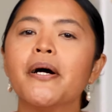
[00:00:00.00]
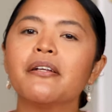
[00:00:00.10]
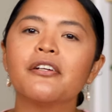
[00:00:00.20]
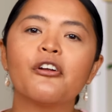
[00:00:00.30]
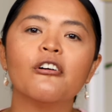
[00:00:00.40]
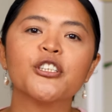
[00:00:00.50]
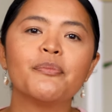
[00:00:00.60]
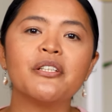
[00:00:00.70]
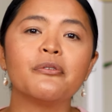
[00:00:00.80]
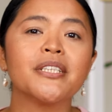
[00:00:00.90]
But it could also
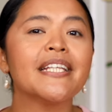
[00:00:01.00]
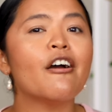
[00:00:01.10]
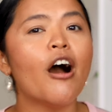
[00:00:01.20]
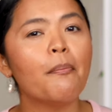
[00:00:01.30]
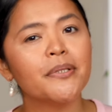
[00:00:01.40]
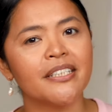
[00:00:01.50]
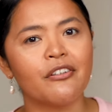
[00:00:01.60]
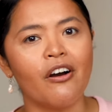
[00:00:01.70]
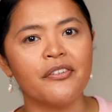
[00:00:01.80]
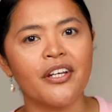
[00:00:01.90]
be used in the opposite
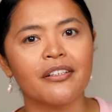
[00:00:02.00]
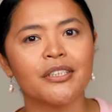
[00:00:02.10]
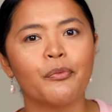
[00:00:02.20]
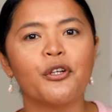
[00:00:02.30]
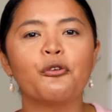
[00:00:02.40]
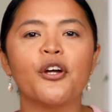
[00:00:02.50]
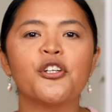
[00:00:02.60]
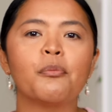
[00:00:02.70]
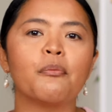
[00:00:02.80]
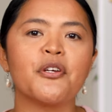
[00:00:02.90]
context when you're
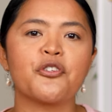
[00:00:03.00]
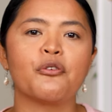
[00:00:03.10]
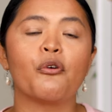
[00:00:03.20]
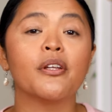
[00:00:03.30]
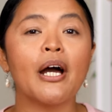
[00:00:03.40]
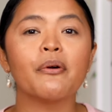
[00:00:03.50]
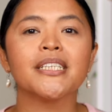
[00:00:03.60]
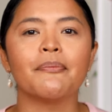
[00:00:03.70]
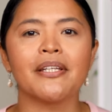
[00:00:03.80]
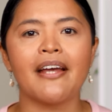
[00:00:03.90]
granting permission or allowing
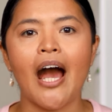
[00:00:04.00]
something to